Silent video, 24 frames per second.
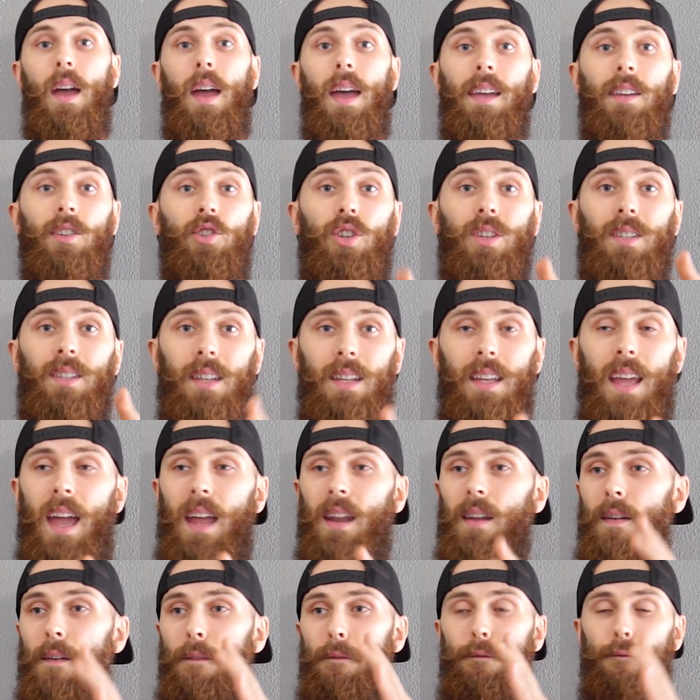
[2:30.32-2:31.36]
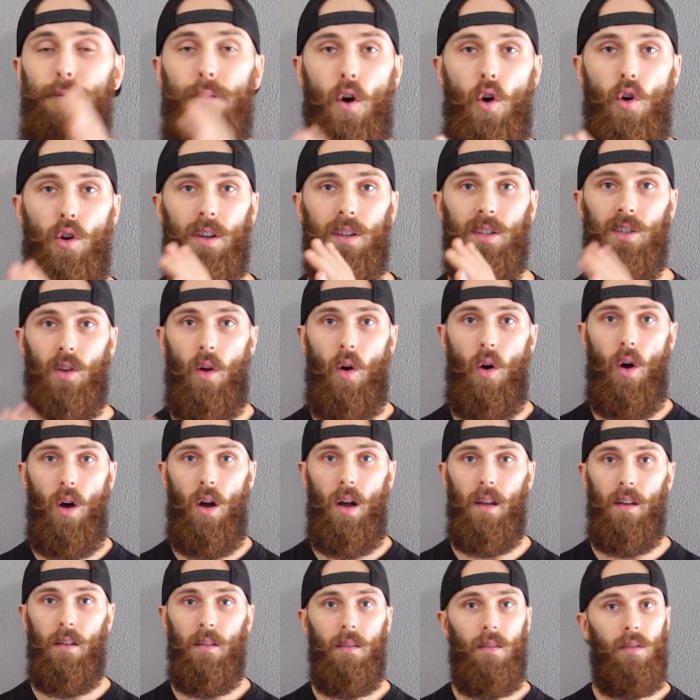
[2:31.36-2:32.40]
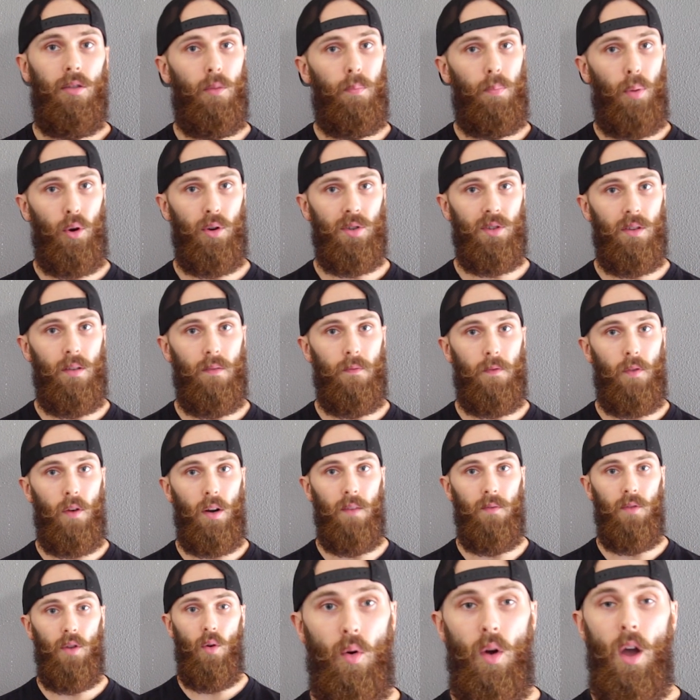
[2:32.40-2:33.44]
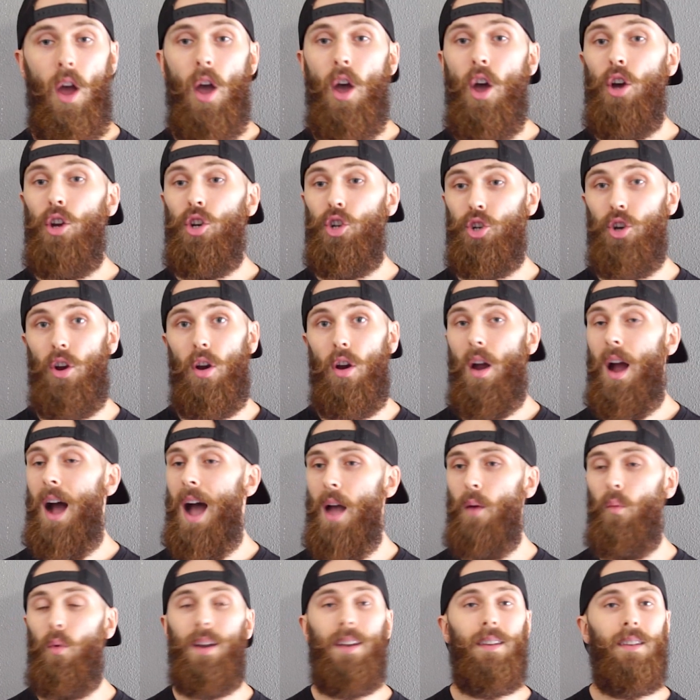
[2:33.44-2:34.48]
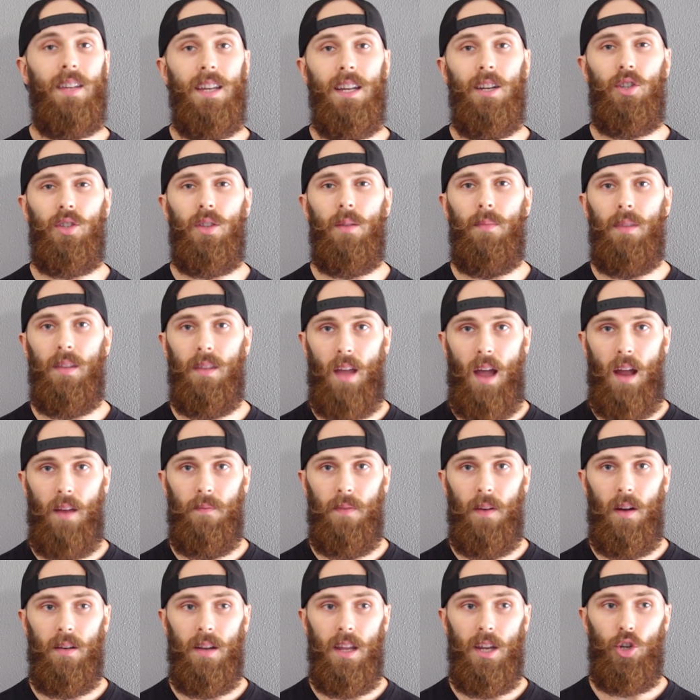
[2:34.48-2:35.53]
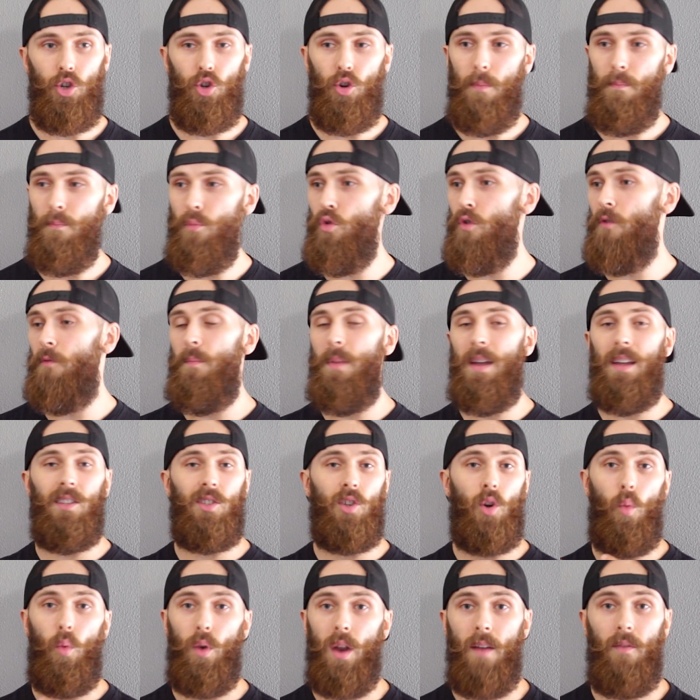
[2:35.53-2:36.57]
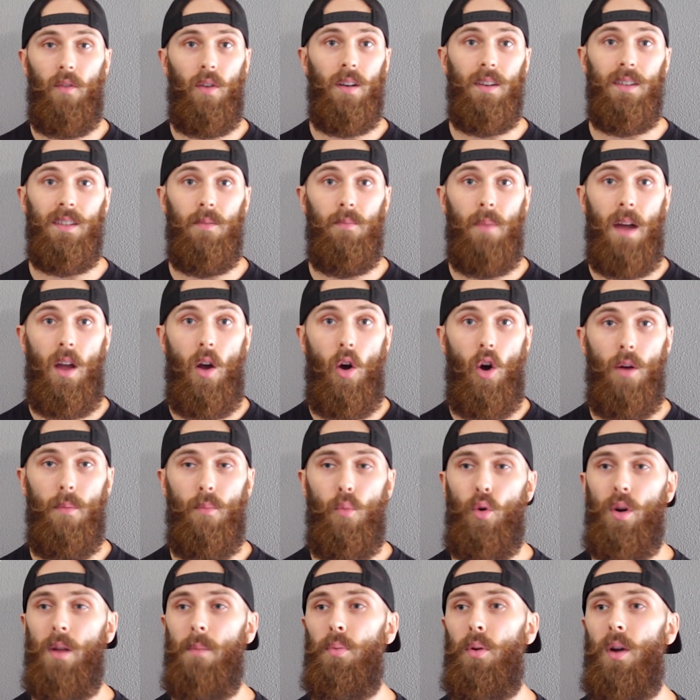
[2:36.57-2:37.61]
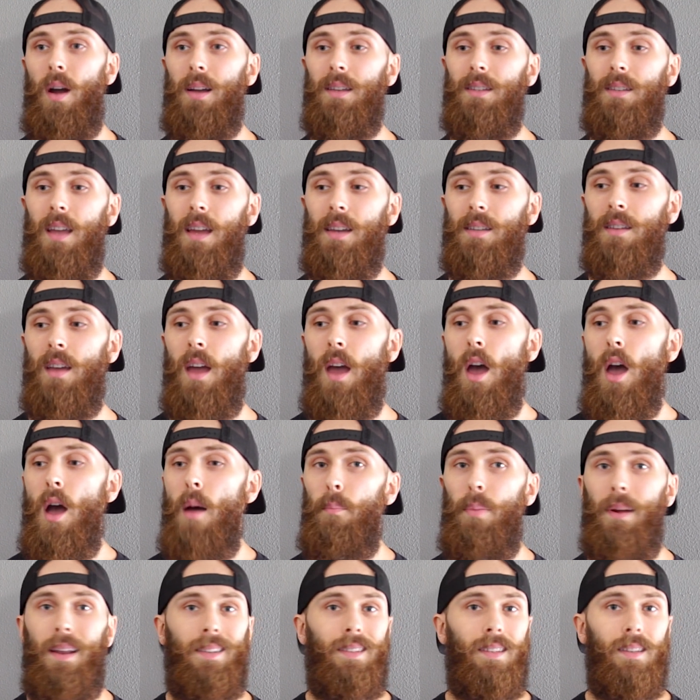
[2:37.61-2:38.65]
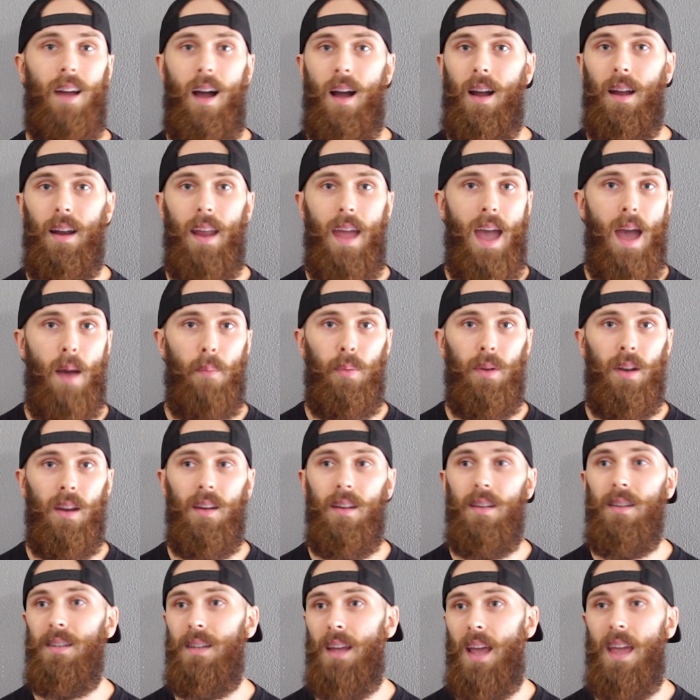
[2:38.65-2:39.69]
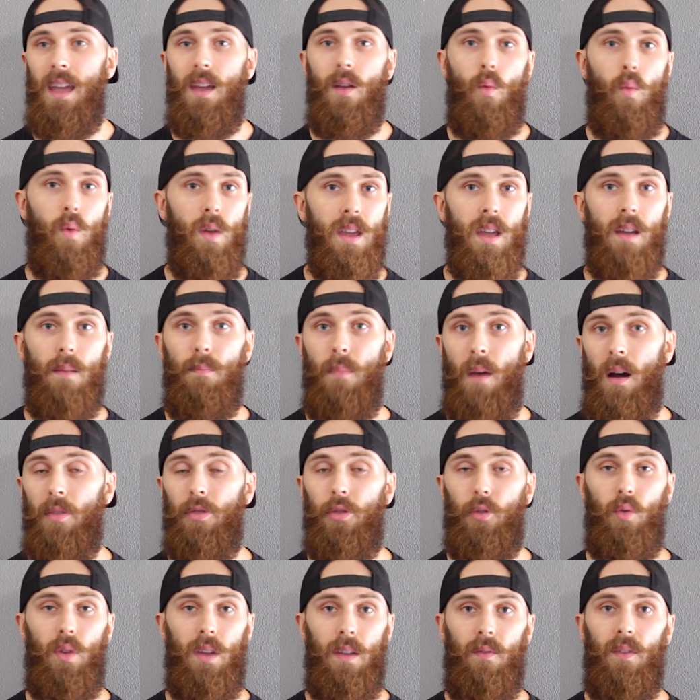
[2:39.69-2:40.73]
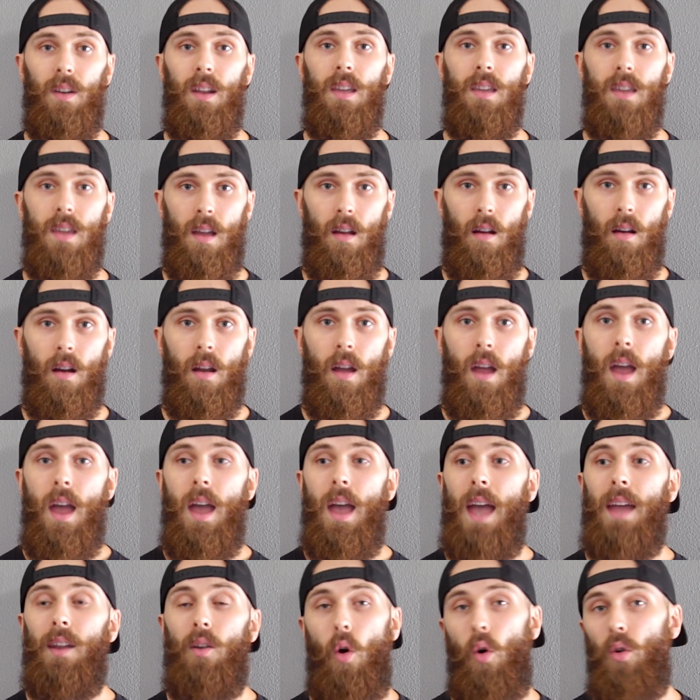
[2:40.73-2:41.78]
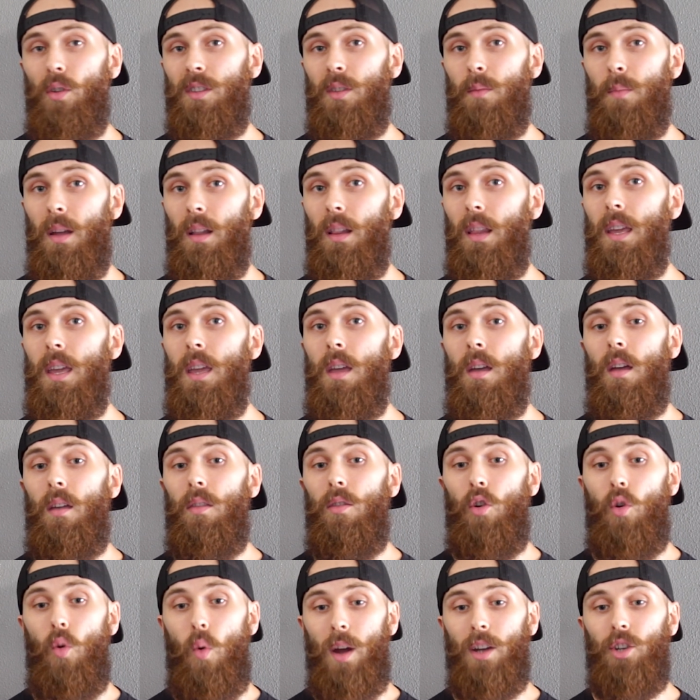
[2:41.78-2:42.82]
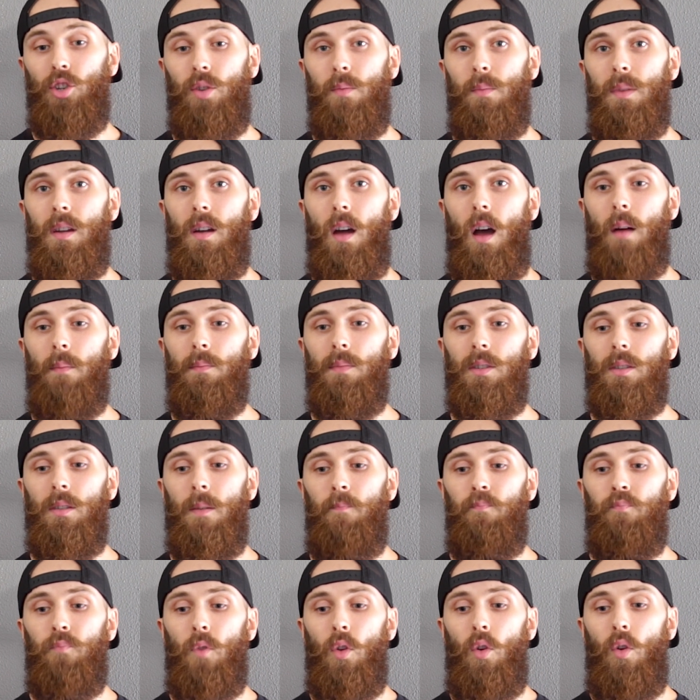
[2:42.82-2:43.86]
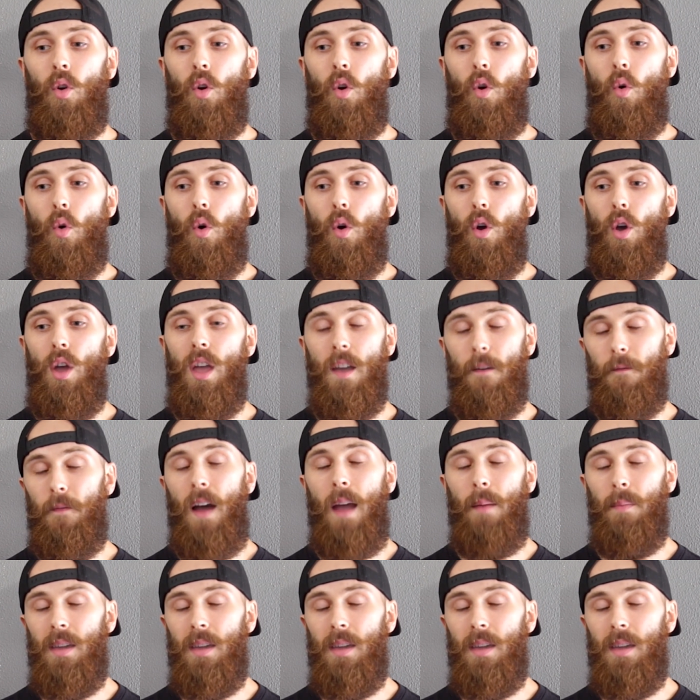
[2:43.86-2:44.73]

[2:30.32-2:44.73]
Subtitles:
is just, again, focus on the person in front of you. Sure, I want to teach them the 9 foundational movements or whatever is in my onboarding process, but it's not going to happen in a day, week, month, or even a year. And ultimately, the question becomes, if I'm